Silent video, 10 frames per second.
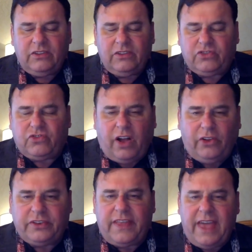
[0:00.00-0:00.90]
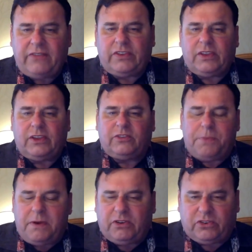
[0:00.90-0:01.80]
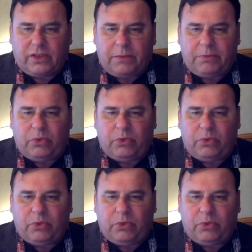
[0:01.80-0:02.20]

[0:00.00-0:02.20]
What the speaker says: struggles in the heavenly spiritually,